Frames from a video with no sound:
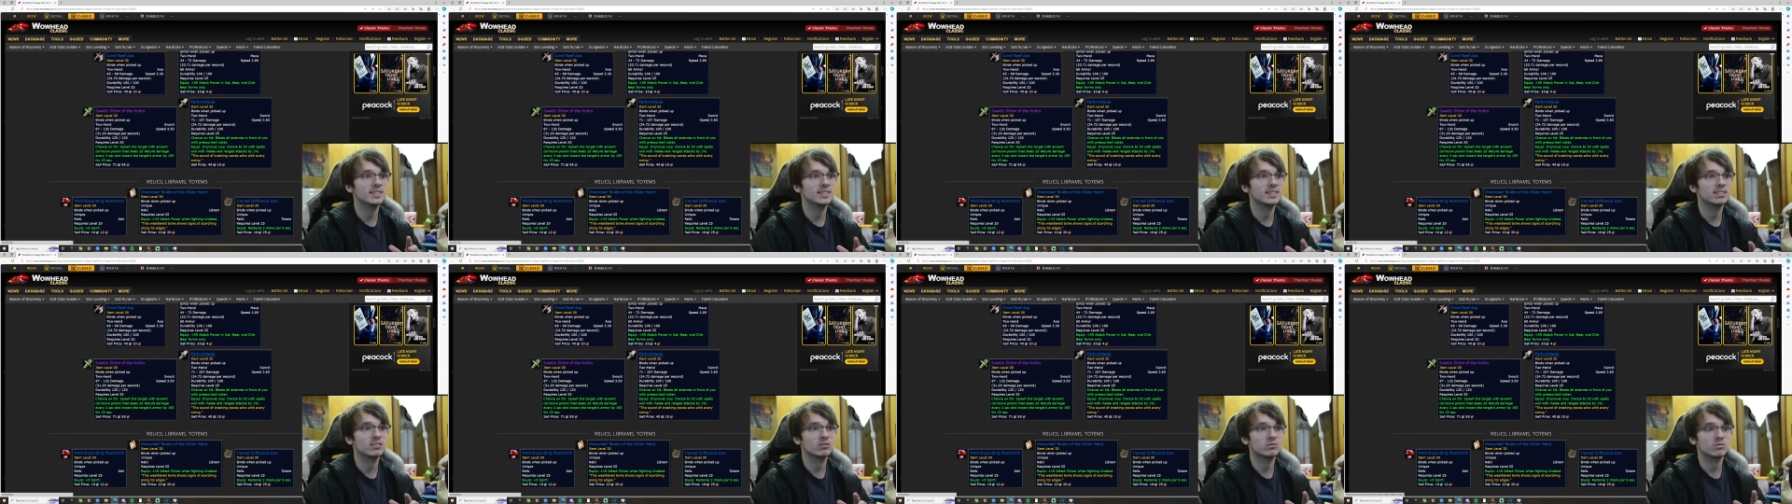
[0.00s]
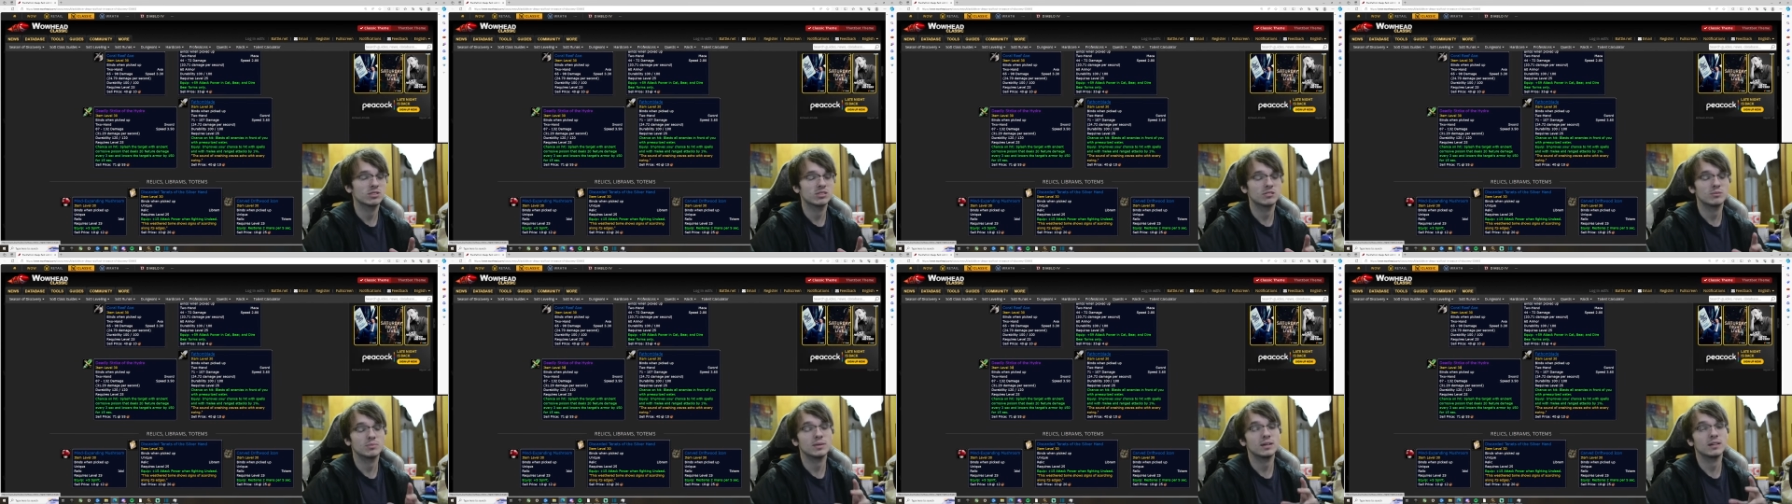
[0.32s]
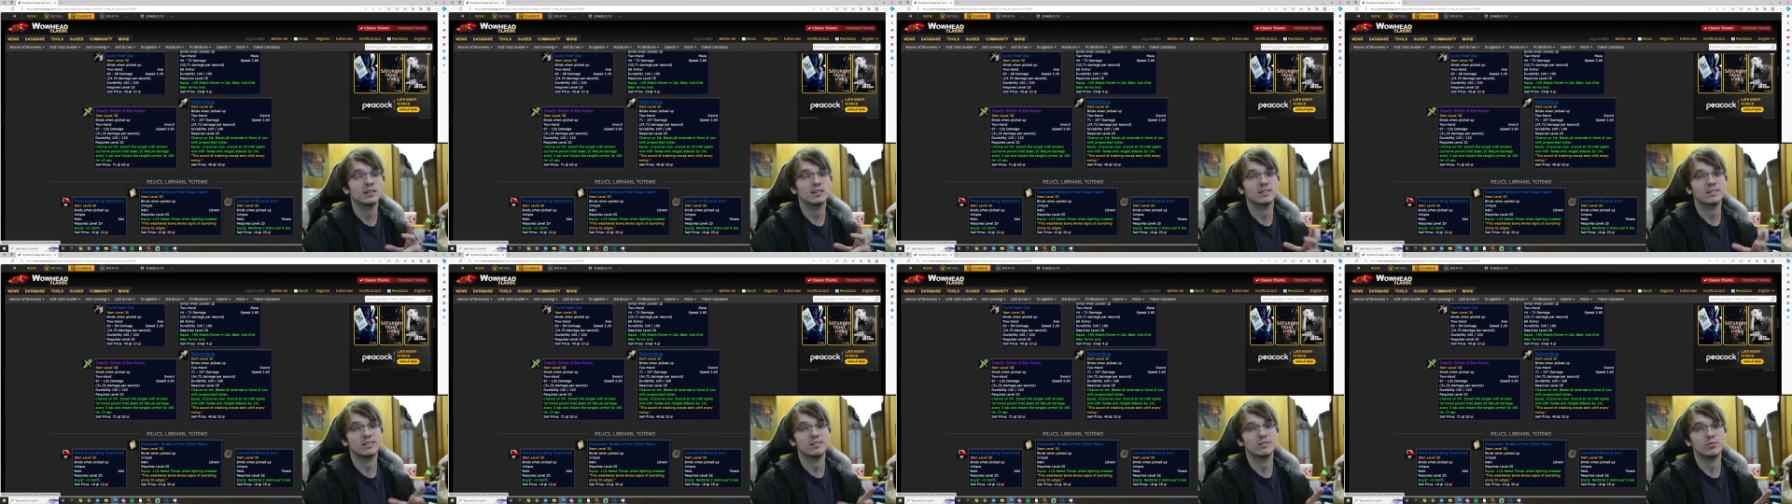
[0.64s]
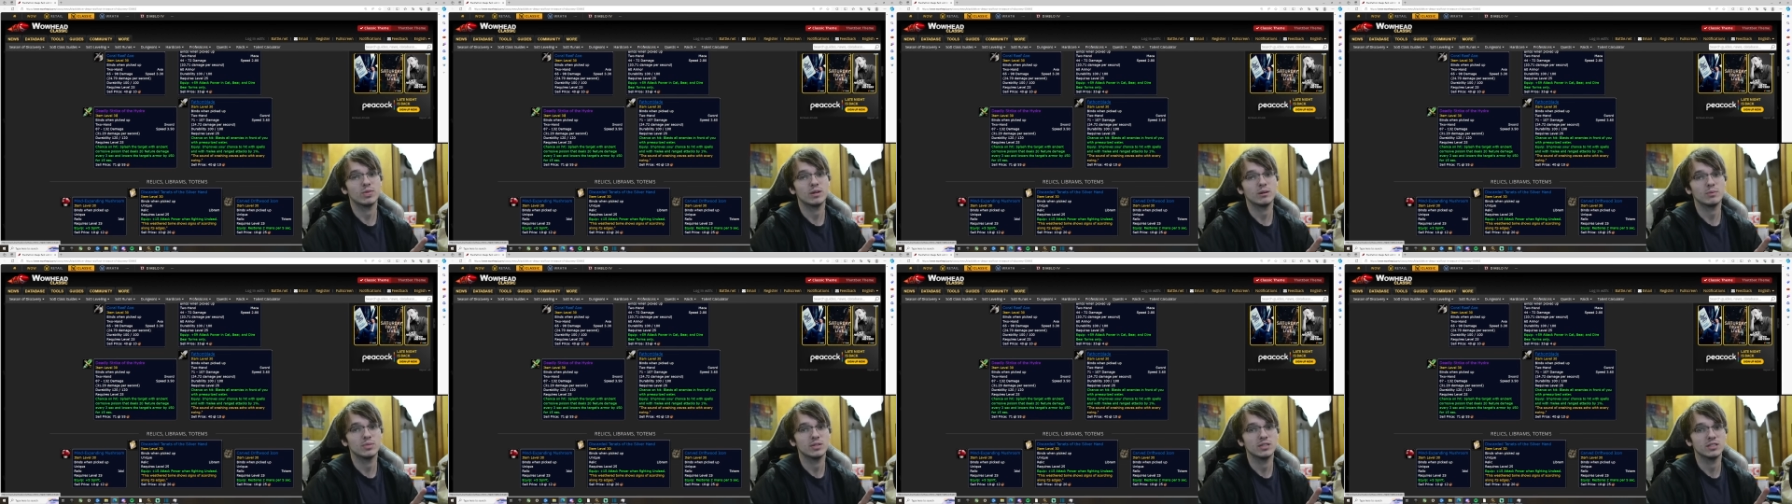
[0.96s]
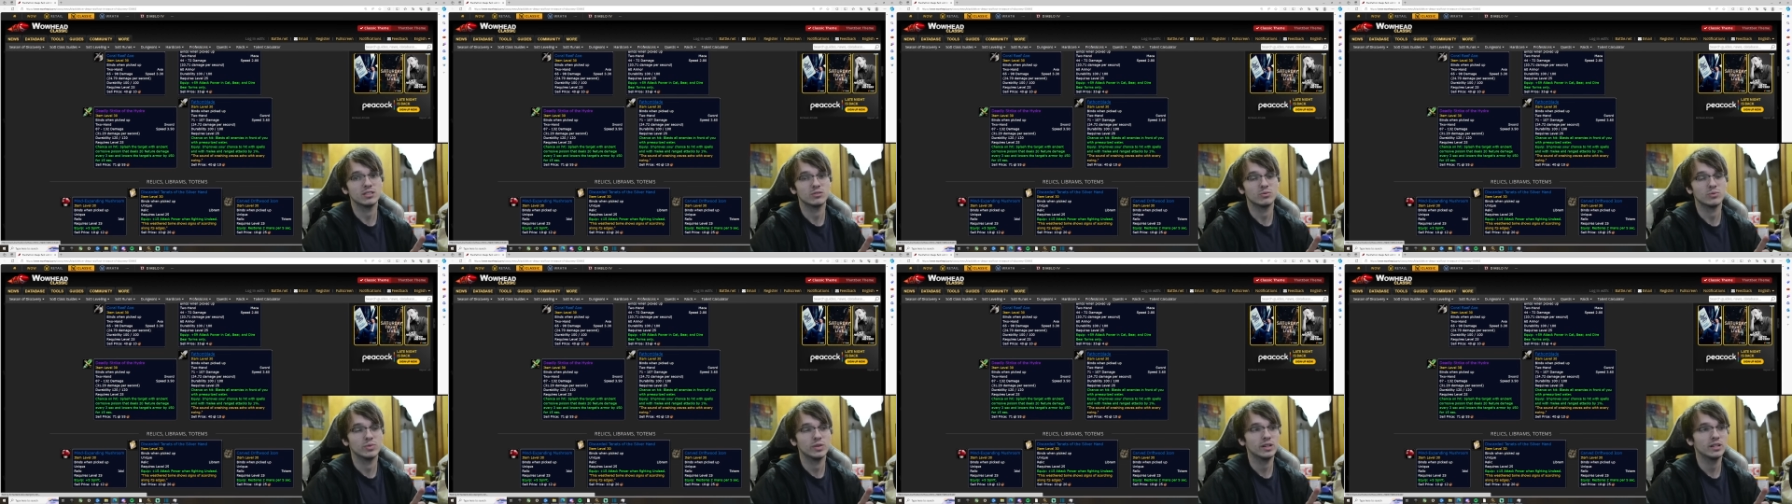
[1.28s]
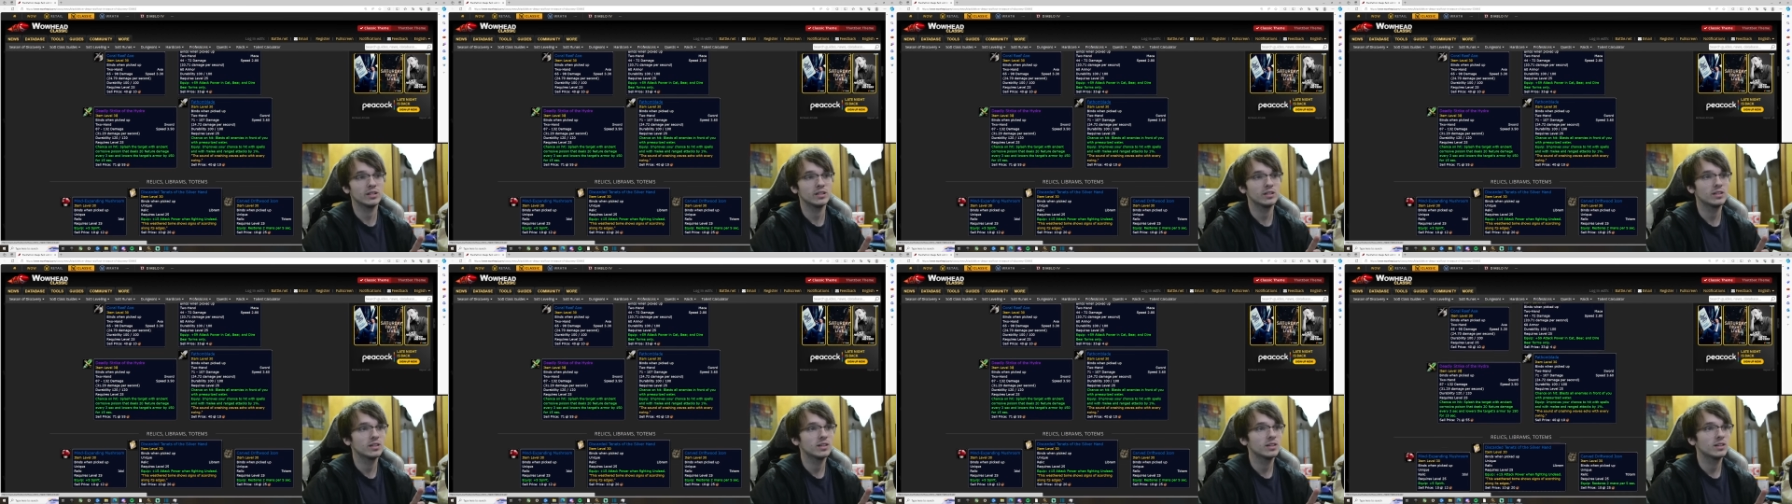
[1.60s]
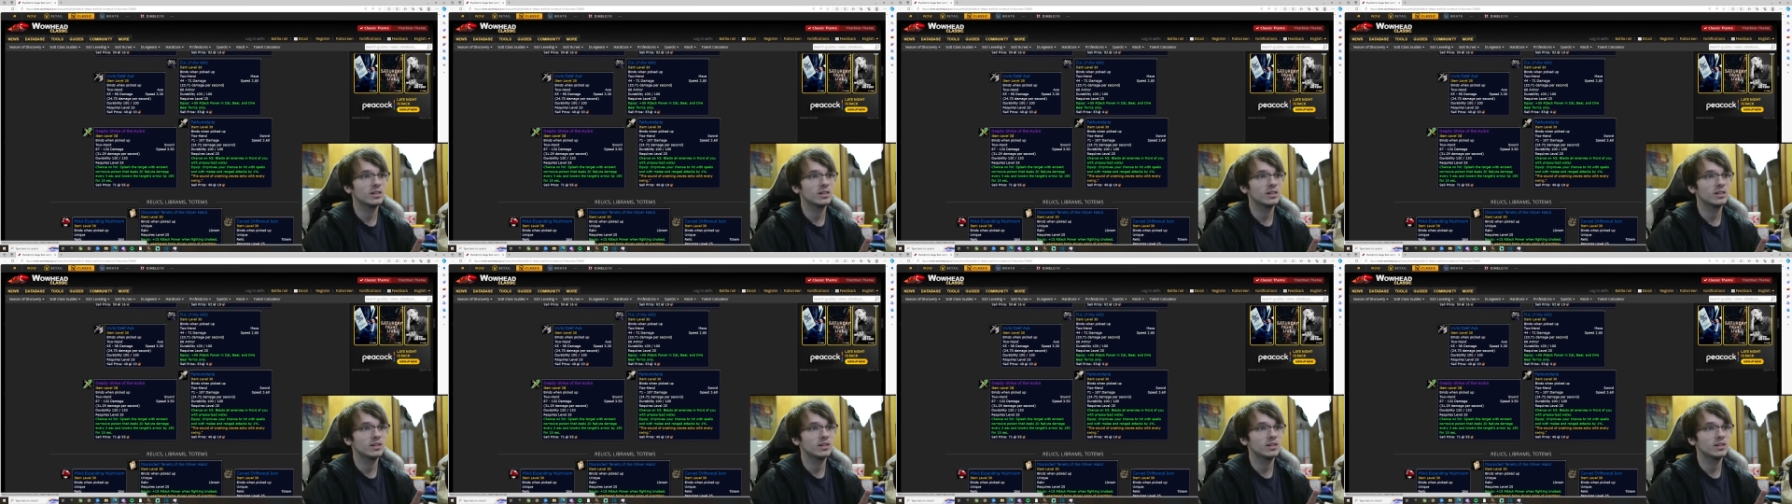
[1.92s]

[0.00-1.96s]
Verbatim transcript: this one's a paladin weapon as well.